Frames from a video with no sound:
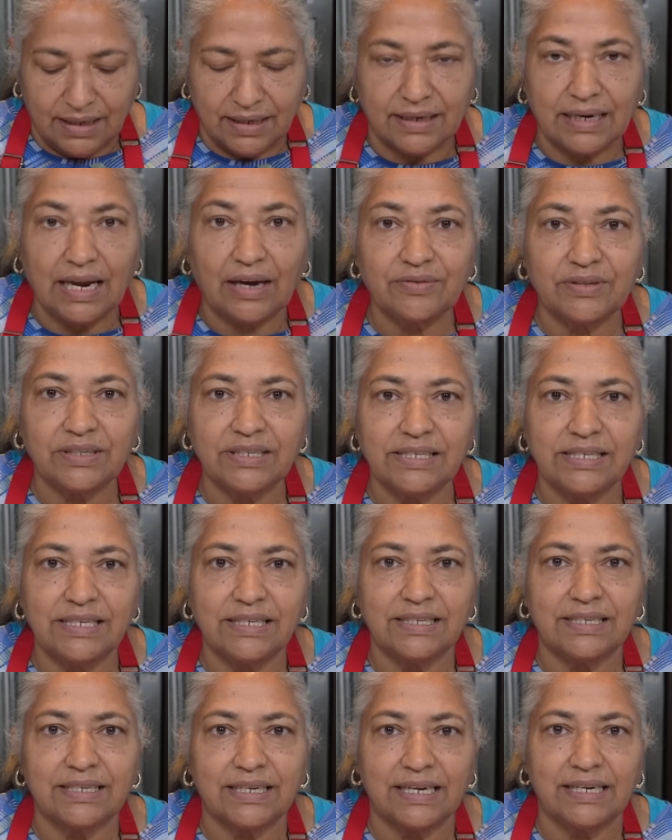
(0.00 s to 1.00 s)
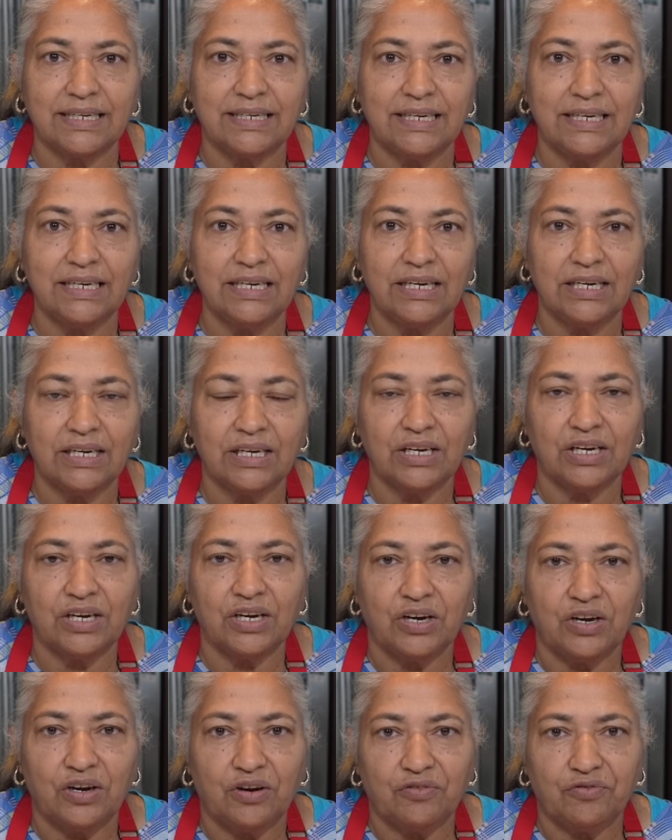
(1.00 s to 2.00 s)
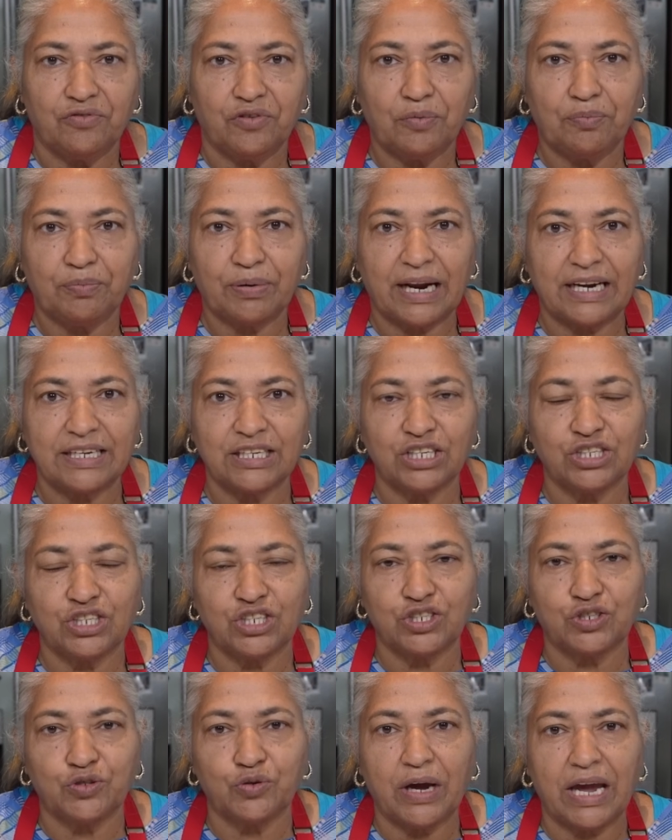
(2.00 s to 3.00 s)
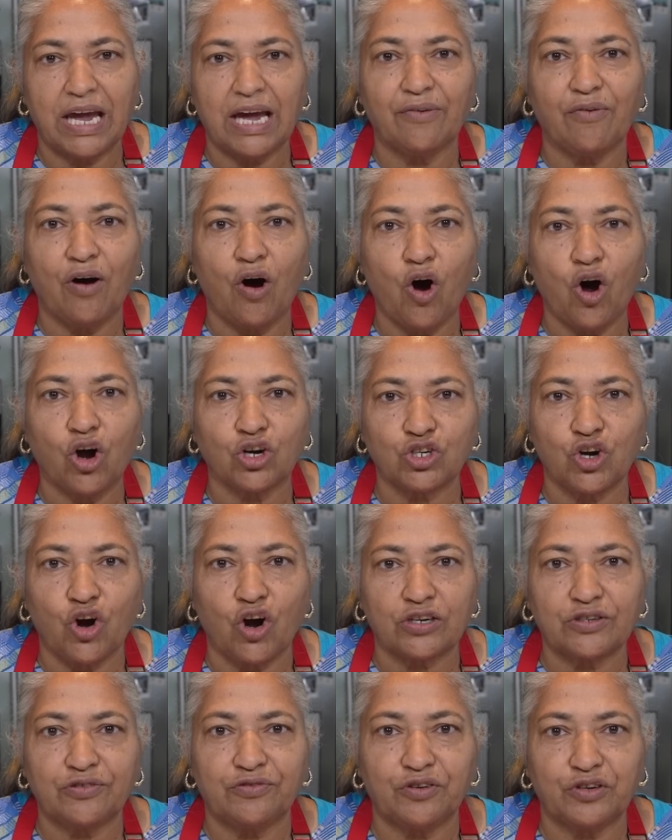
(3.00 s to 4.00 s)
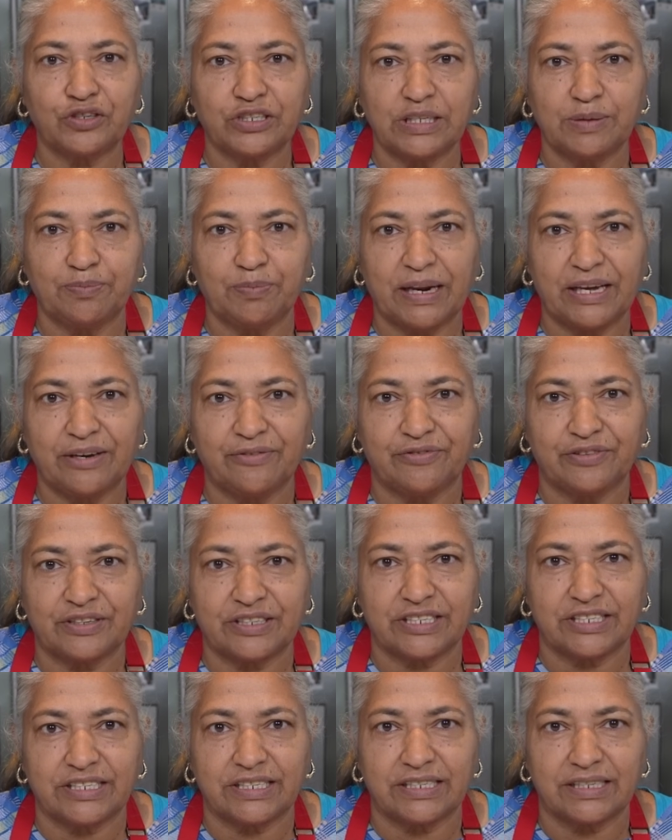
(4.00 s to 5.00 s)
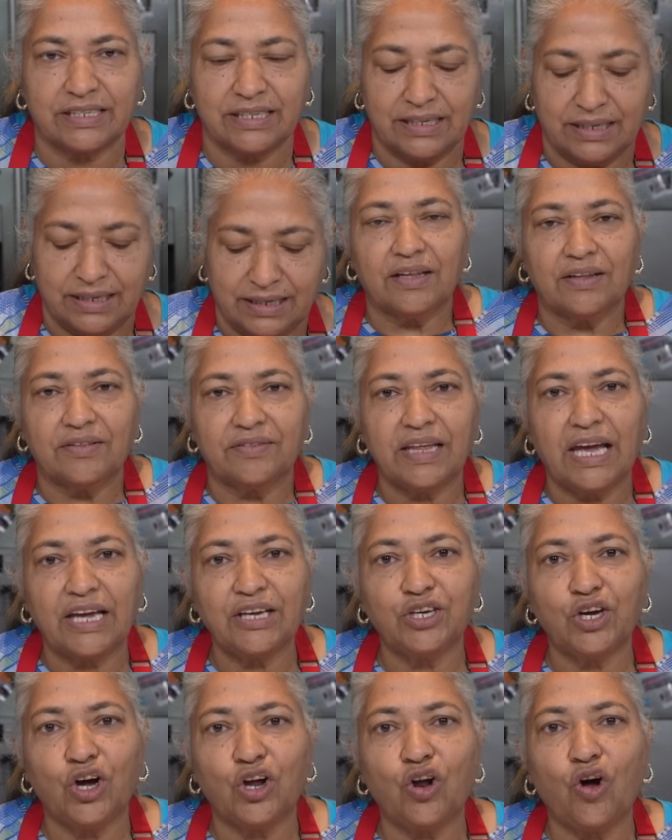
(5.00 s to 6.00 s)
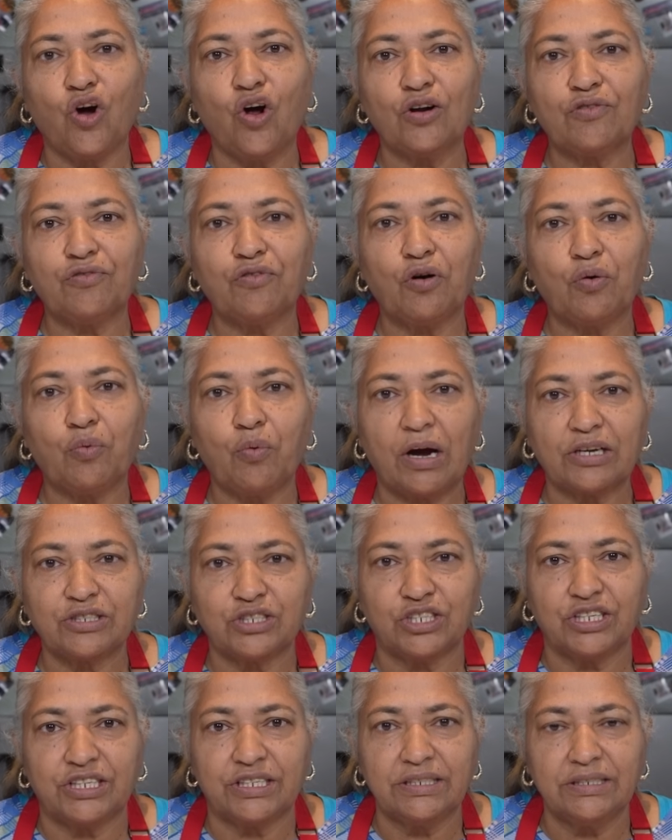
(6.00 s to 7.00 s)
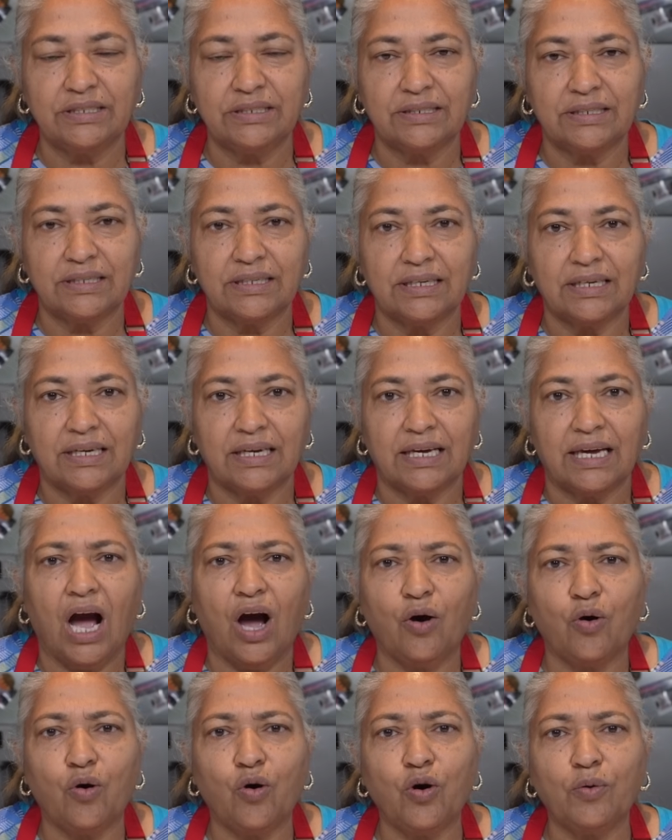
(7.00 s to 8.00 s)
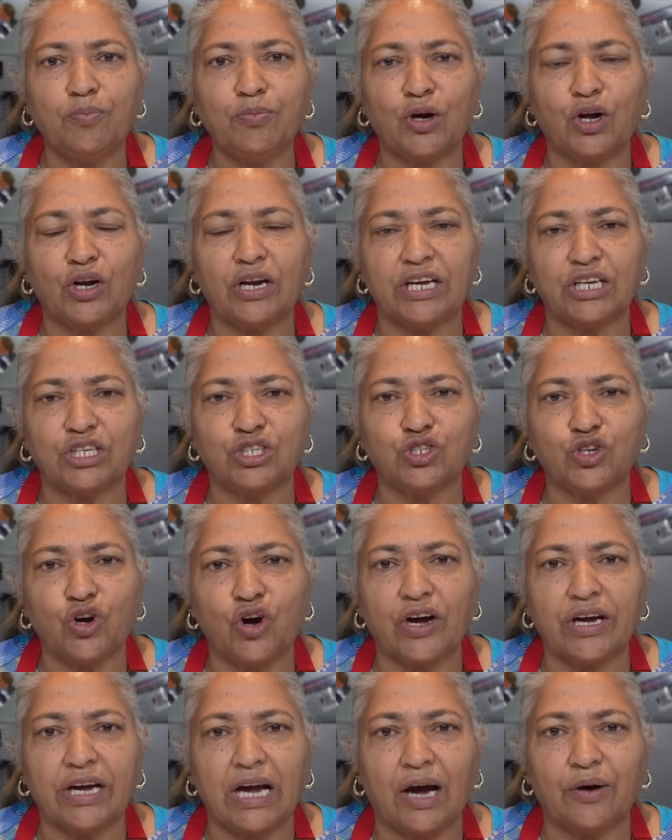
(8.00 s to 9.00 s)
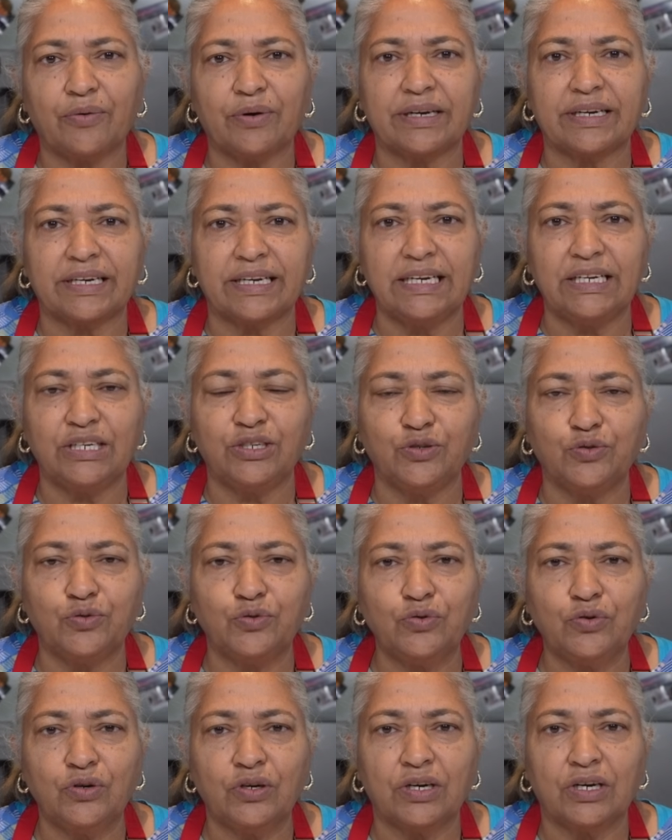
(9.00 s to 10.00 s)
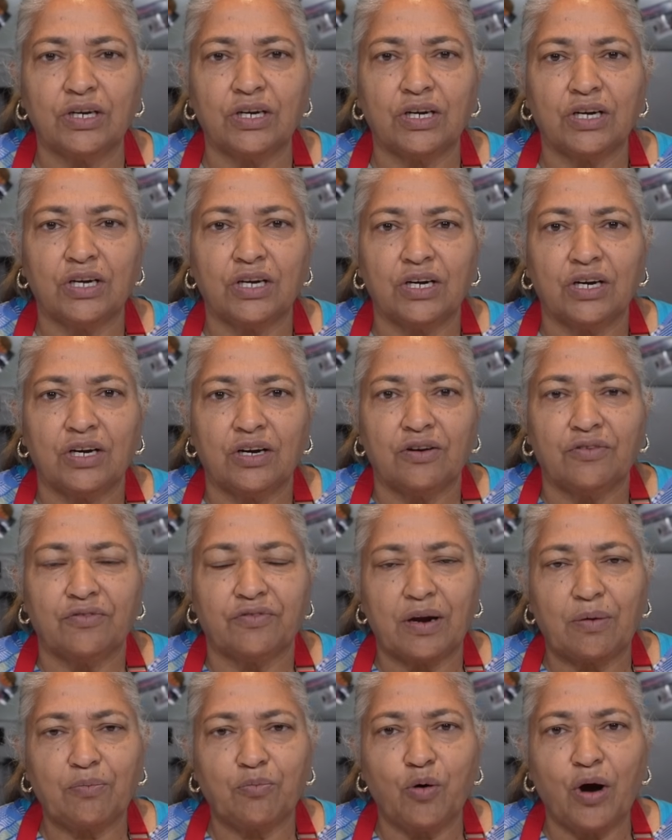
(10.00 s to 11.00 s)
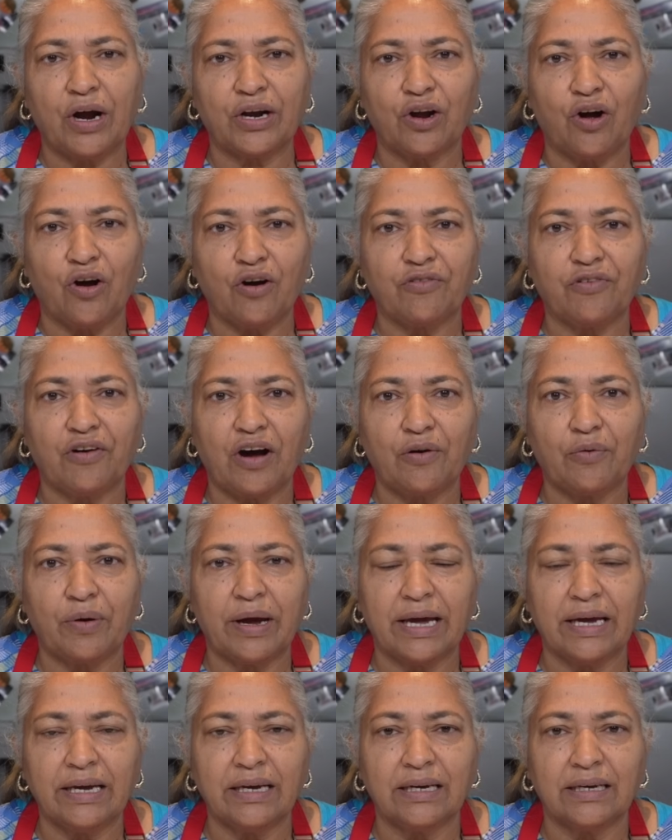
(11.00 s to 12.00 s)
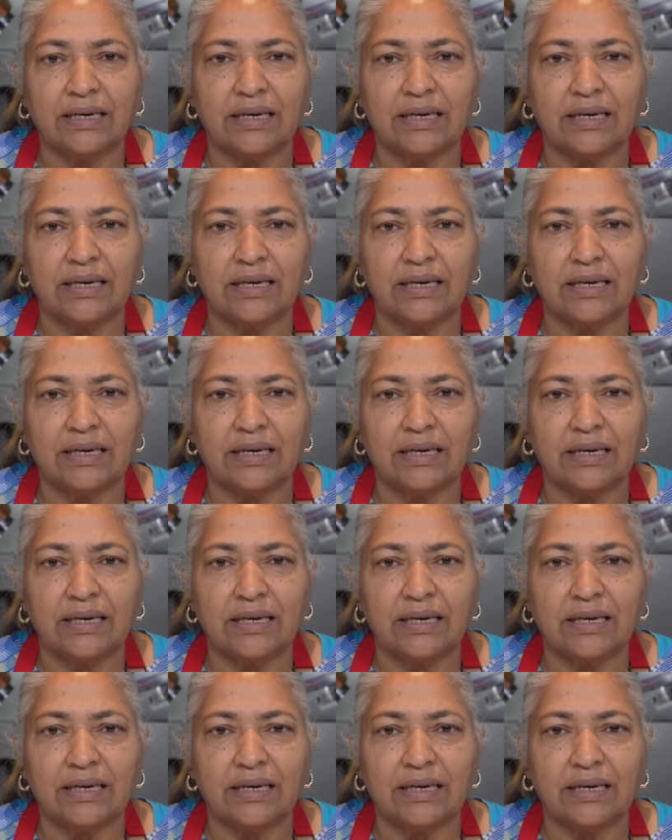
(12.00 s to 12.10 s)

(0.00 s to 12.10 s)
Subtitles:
Now this is ready for Pranesh to have hot for his breakfast. Thank you all for watching. I hope you'll enjoy our redo from one of our